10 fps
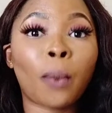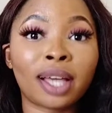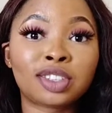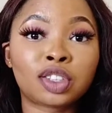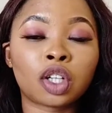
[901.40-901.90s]

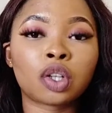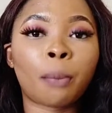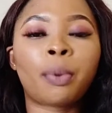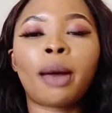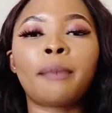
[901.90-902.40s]
question, or
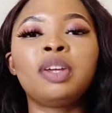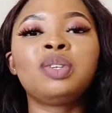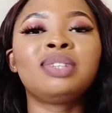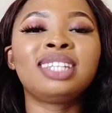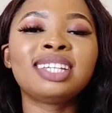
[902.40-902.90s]
probably
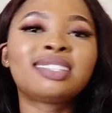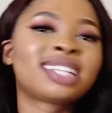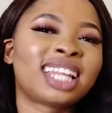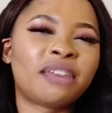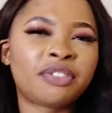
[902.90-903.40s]
you need
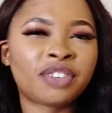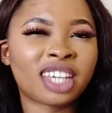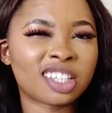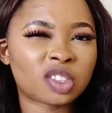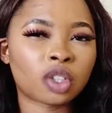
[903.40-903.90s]

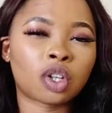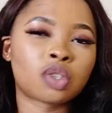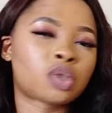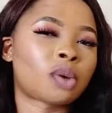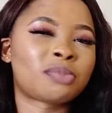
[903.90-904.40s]
clarification
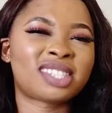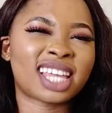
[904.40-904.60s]
on some